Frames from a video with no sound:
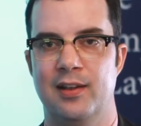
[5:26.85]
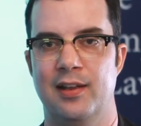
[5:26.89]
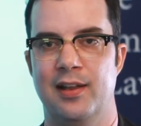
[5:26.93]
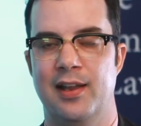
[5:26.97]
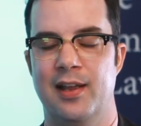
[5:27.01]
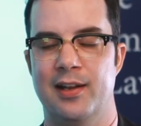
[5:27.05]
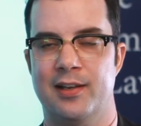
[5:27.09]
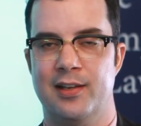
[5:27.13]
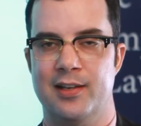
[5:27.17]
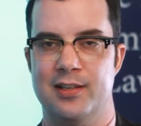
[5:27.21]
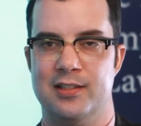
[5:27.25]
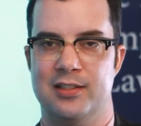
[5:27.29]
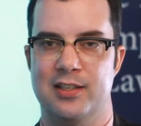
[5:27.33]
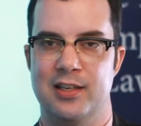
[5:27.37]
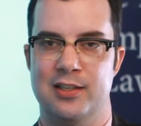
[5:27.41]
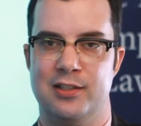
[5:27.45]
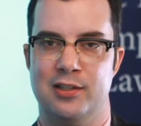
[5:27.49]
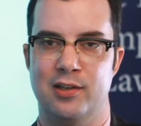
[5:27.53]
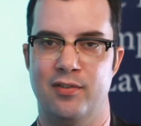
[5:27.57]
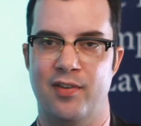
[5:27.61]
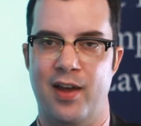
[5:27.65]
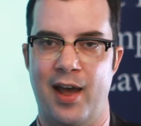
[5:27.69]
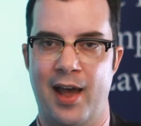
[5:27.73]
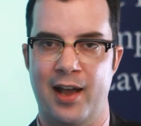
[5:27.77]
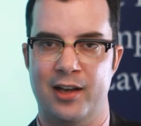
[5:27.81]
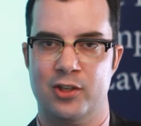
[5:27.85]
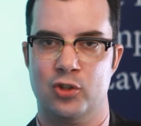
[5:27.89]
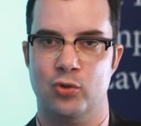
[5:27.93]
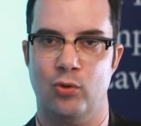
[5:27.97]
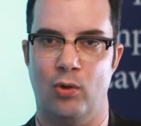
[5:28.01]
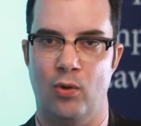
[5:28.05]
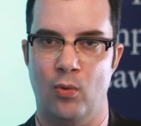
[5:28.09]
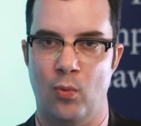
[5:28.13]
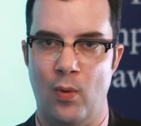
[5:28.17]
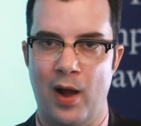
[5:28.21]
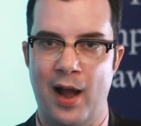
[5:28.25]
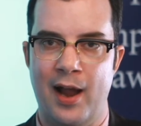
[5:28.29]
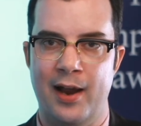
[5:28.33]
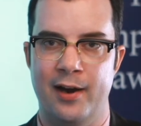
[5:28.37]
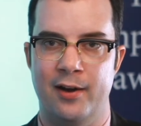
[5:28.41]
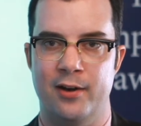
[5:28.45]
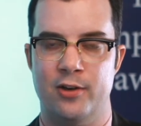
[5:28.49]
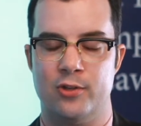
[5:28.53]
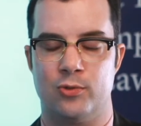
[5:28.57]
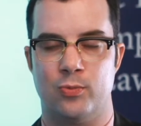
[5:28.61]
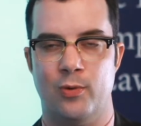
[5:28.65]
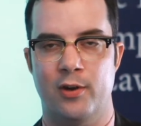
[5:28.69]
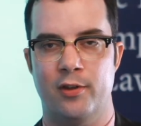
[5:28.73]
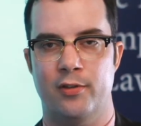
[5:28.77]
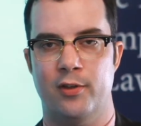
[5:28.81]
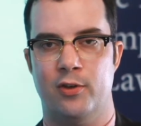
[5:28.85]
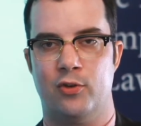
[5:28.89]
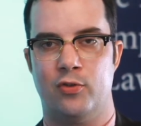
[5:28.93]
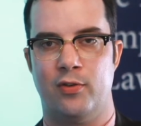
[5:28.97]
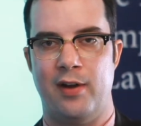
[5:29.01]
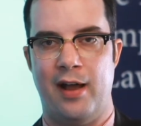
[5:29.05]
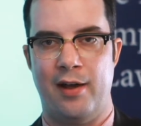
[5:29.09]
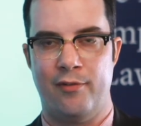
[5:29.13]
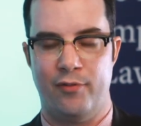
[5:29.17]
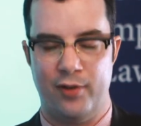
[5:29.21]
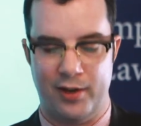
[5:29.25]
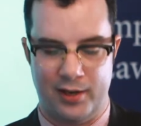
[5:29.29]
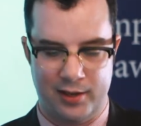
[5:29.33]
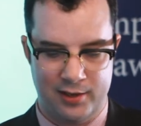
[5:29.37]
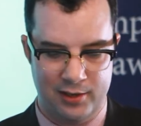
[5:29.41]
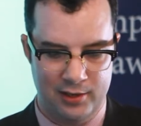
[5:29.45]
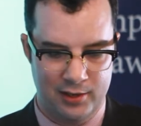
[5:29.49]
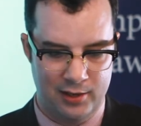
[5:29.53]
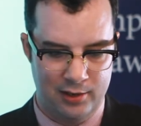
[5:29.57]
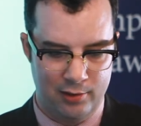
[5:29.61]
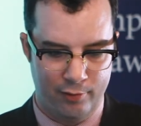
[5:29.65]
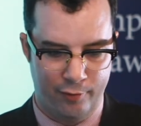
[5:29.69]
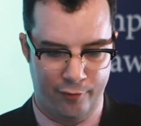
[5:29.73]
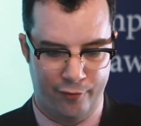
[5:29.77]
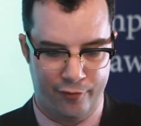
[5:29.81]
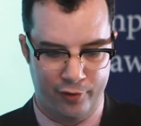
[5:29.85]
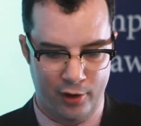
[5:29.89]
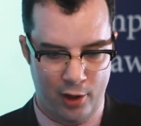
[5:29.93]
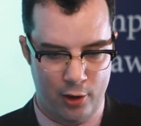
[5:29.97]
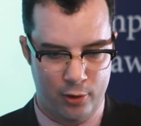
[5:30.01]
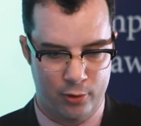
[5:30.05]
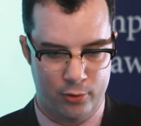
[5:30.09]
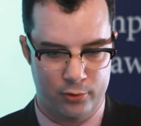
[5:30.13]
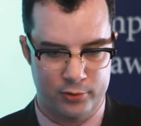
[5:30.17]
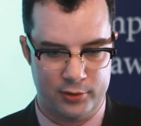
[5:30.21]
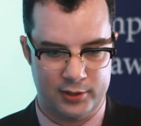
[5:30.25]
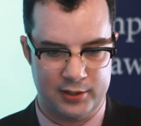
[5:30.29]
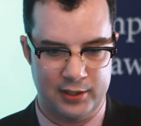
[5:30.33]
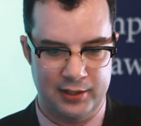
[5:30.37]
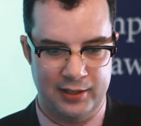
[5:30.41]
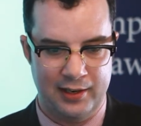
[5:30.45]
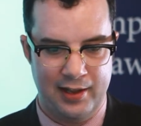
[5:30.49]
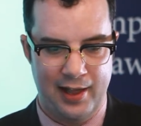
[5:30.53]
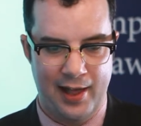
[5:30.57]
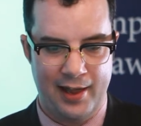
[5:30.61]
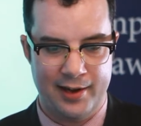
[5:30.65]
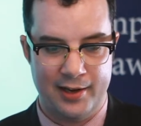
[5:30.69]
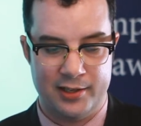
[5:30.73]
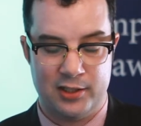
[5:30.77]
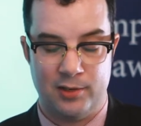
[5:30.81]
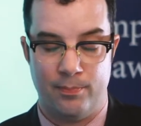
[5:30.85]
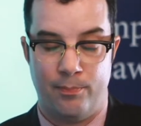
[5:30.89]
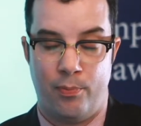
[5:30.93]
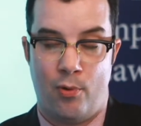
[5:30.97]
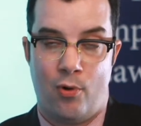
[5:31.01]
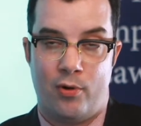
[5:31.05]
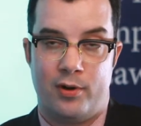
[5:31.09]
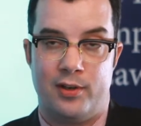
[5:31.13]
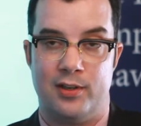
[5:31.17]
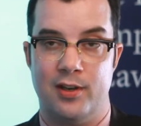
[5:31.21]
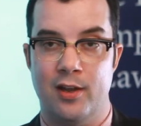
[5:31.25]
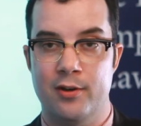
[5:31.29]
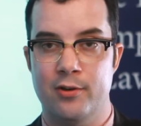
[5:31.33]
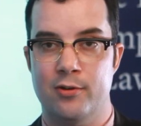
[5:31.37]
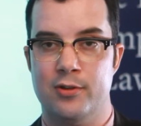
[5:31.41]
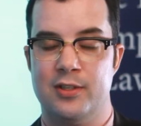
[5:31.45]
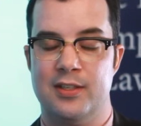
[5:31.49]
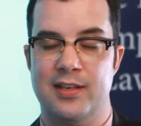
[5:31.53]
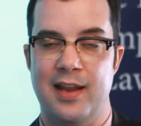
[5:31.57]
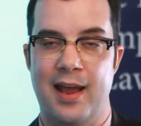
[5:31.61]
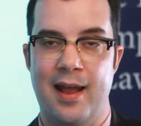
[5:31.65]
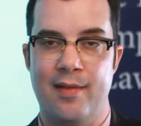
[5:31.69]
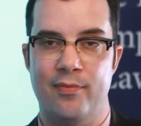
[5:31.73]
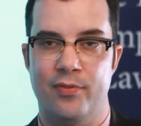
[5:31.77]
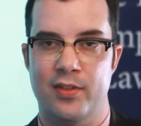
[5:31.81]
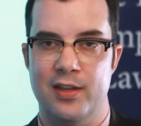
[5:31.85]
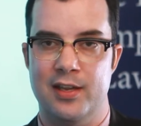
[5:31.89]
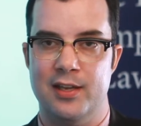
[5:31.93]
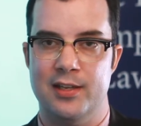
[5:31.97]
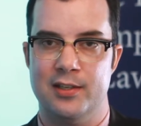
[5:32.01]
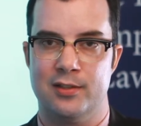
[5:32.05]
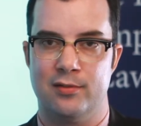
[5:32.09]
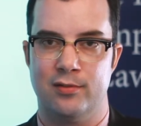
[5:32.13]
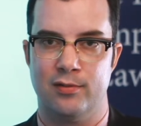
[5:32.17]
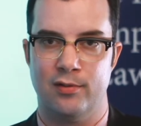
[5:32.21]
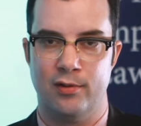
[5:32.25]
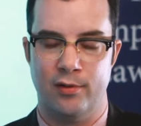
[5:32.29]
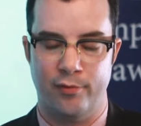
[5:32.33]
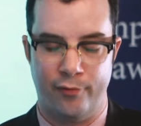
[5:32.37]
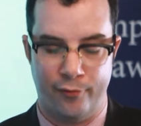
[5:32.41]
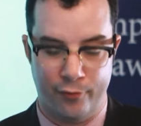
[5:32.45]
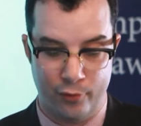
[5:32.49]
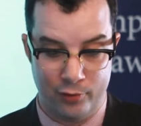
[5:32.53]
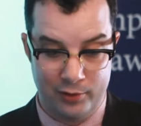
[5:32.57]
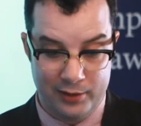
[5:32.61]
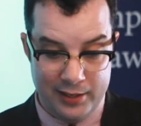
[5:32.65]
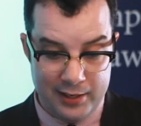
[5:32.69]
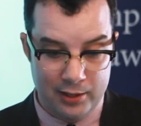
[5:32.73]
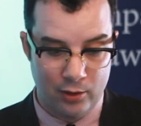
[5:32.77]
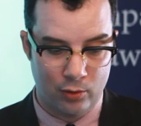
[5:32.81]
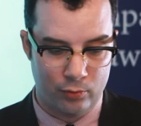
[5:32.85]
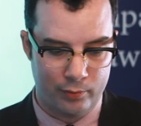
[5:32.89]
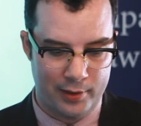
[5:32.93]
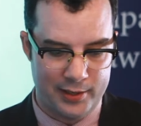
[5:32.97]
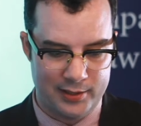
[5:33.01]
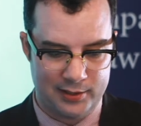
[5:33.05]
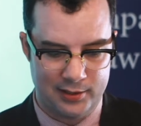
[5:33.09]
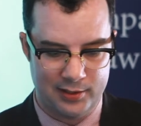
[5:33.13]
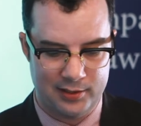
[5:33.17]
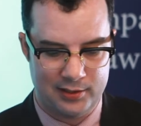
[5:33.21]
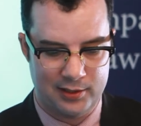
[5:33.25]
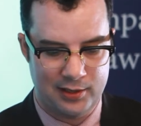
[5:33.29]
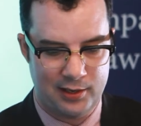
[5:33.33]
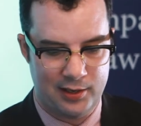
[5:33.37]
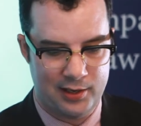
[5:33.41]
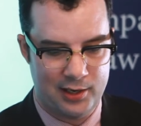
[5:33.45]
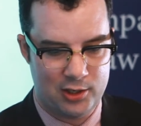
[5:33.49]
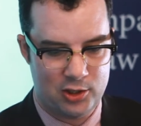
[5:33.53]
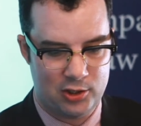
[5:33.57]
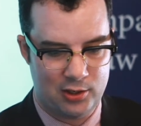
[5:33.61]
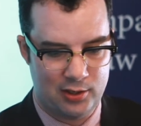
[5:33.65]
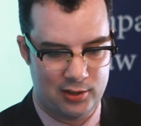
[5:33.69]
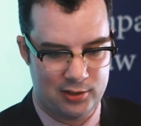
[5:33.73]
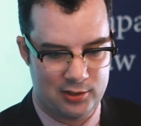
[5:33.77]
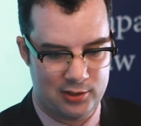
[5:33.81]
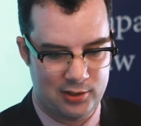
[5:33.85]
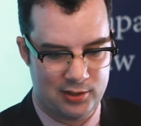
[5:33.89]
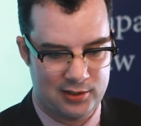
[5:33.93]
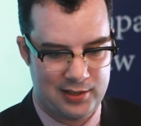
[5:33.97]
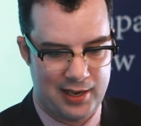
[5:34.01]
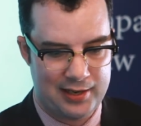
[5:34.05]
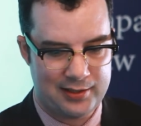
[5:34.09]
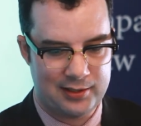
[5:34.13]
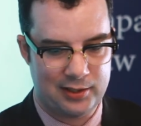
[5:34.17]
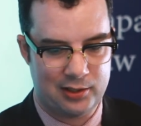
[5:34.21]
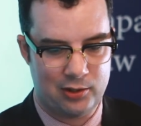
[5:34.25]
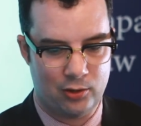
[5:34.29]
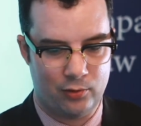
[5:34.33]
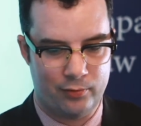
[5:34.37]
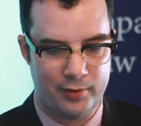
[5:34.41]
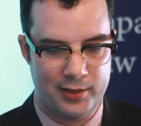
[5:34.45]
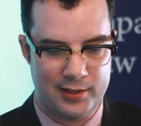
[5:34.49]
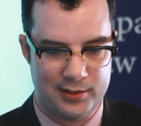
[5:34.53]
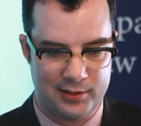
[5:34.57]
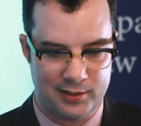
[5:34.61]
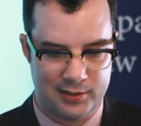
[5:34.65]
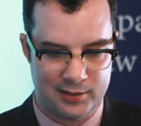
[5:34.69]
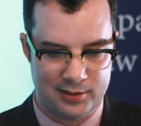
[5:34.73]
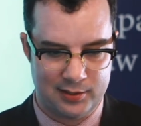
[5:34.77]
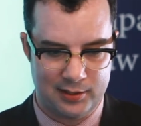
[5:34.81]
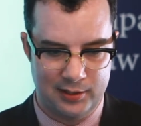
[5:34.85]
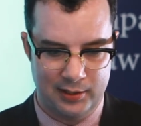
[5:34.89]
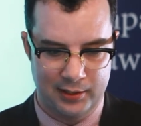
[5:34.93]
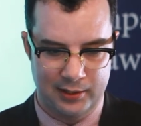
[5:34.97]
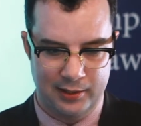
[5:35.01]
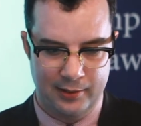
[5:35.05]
It consists of actual wires where the traffic flows. And it's important to understand these uh, for legal reasons in addition to technical reasons.